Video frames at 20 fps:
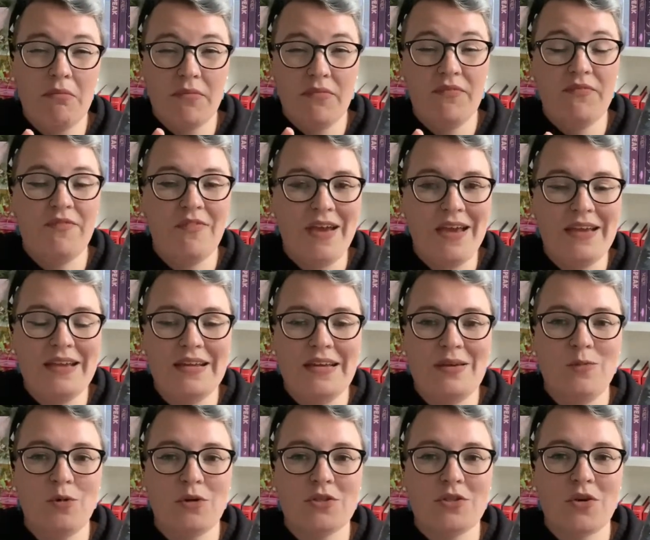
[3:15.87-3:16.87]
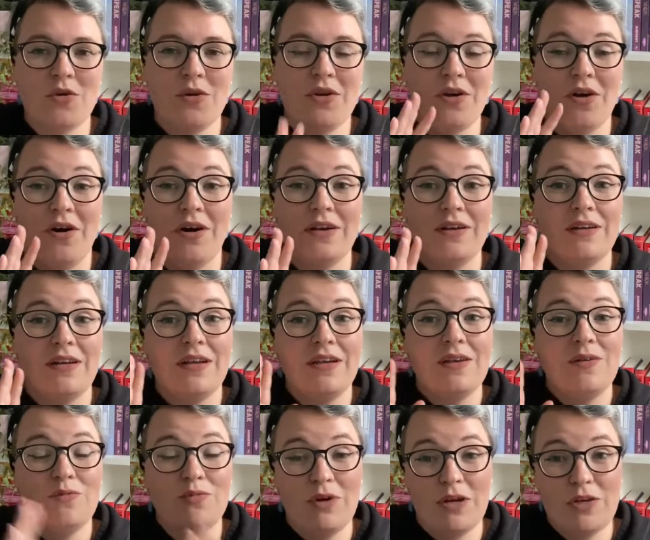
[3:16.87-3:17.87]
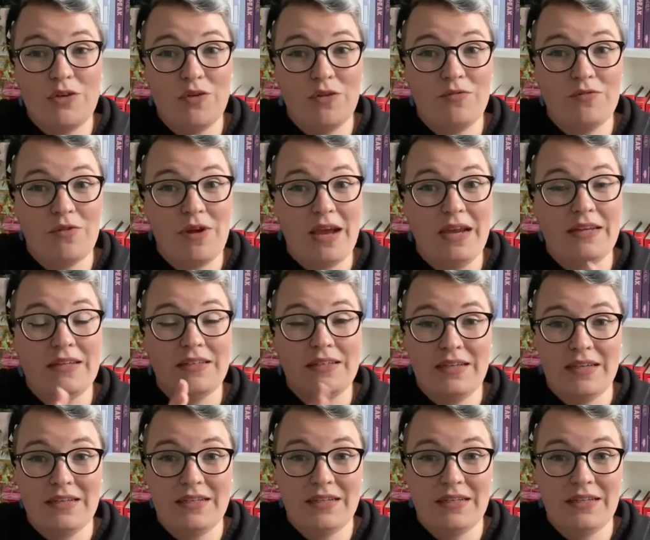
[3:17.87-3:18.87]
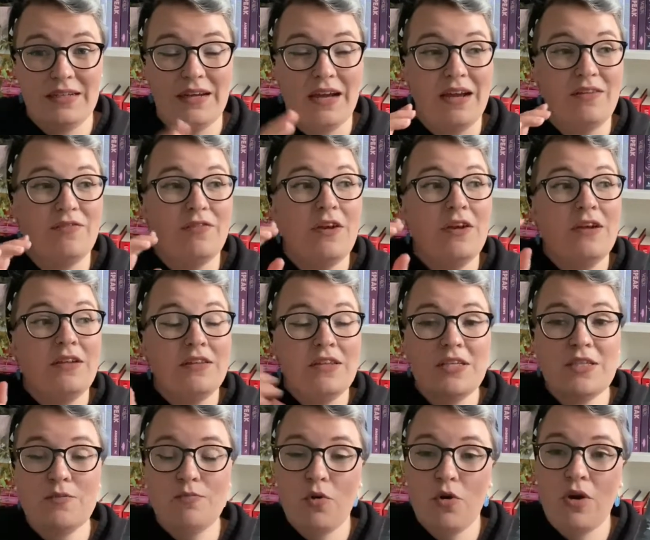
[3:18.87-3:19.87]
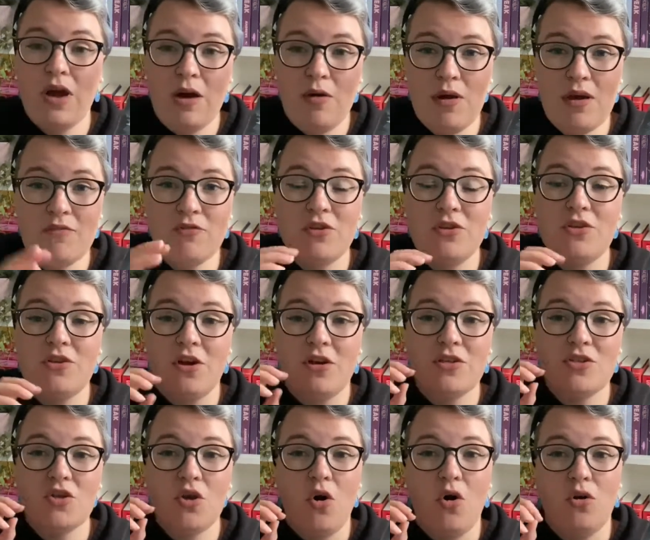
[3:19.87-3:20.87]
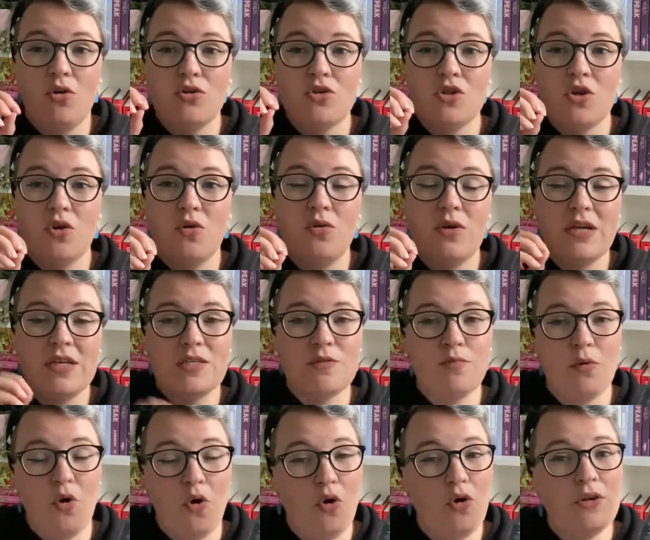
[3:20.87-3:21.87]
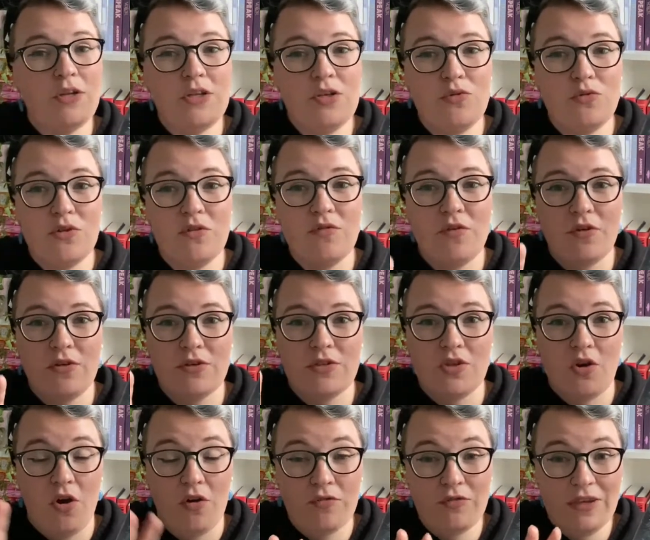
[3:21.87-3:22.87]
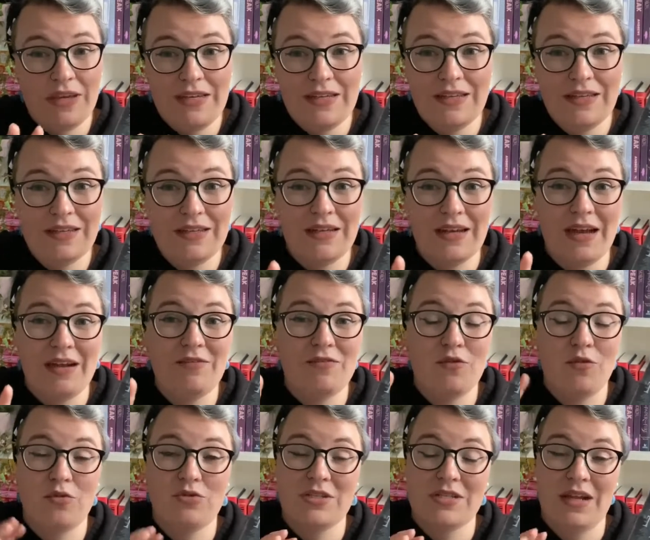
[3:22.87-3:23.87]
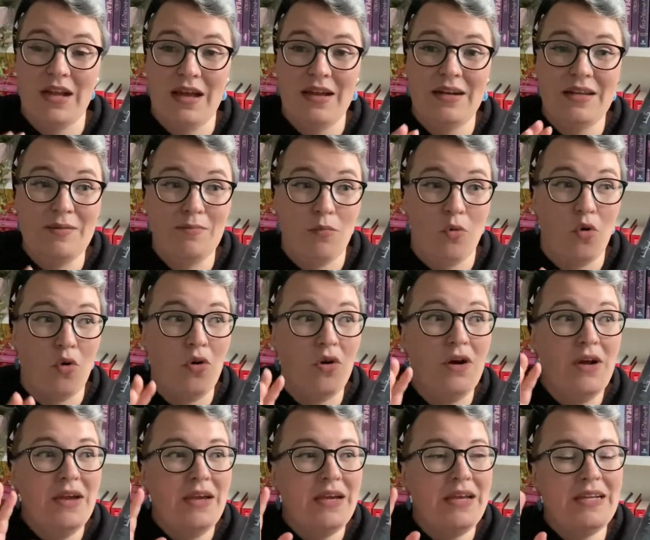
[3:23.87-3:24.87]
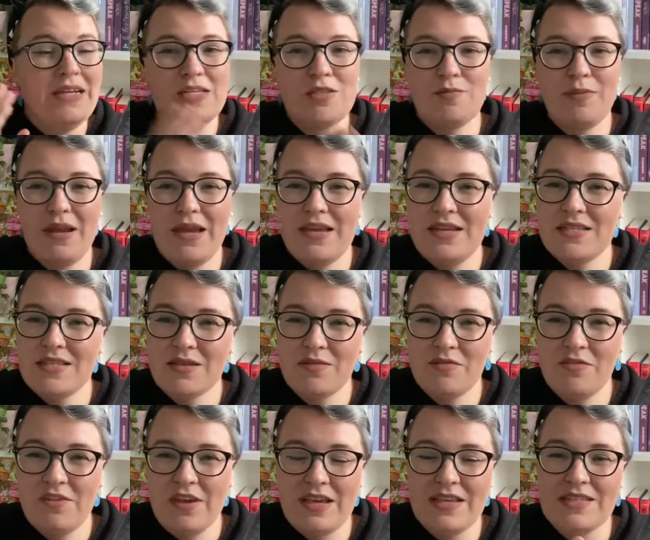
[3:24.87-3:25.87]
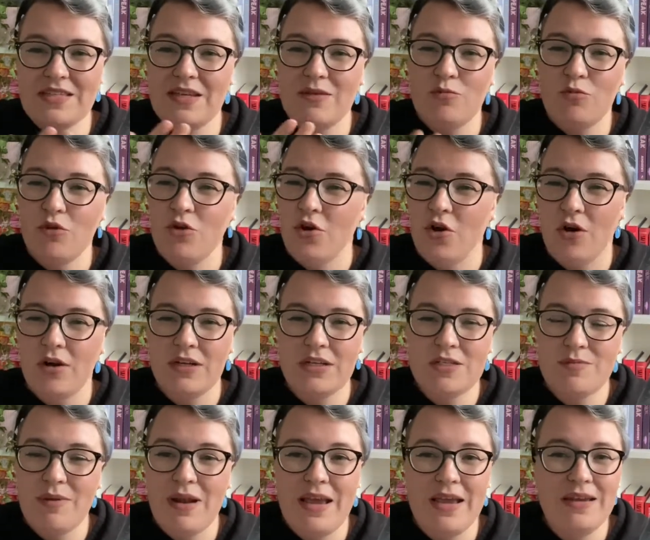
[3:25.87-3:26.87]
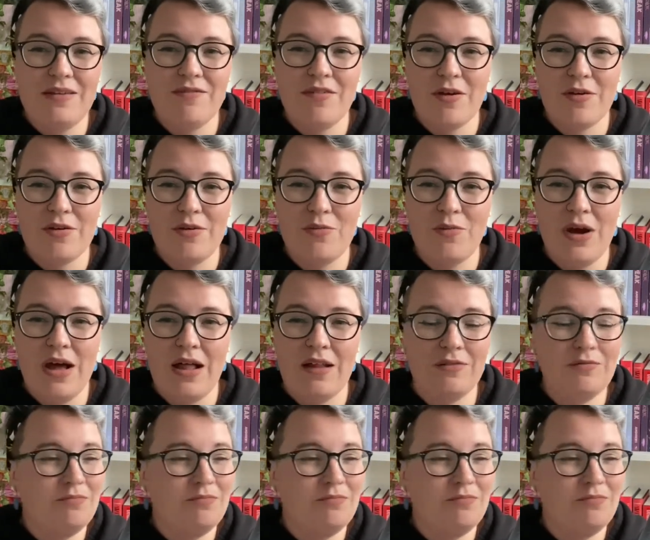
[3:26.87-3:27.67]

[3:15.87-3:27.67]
vaguely what's going on when you have read Gideon the Ninth. This book, however, does also explore the universe of Gideon the Ninth slightly more. It explains some things that were not explained very well.